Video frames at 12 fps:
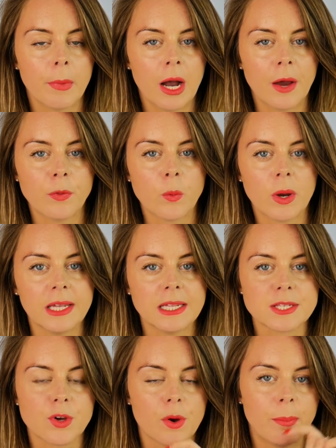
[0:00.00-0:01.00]
Either way,
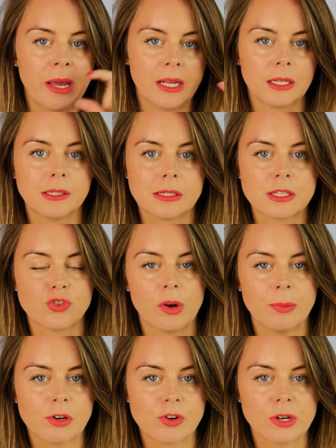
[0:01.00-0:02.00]
it's got a pink little
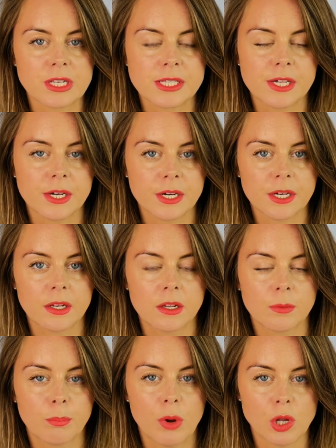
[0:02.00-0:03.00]
strip across the
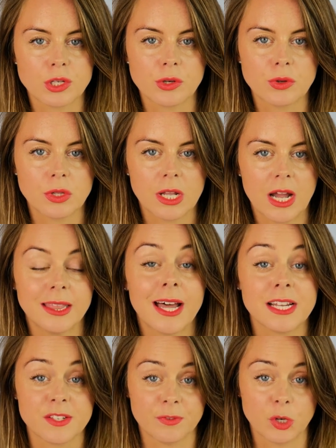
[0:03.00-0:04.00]
bottle, and
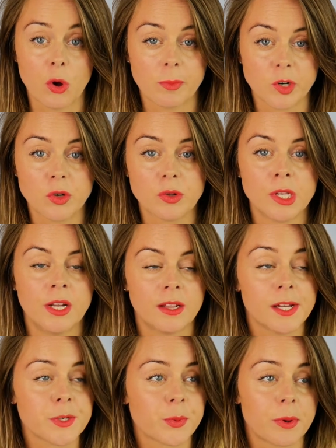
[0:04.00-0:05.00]
that is phenomenal.
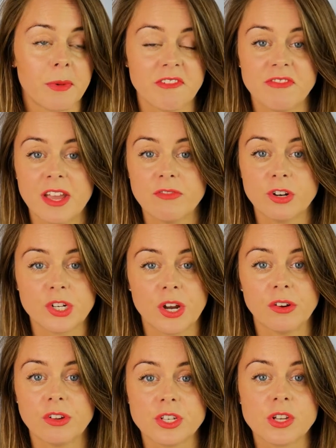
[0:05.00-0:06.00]
That's one of my favourite
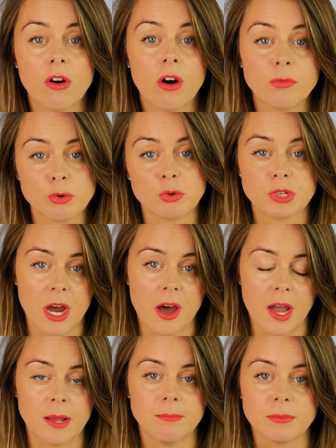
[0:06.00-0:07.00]
toners of all
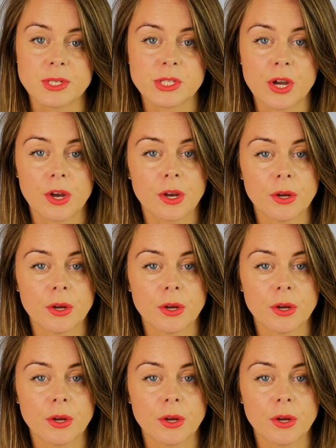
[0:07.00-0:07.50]
time, so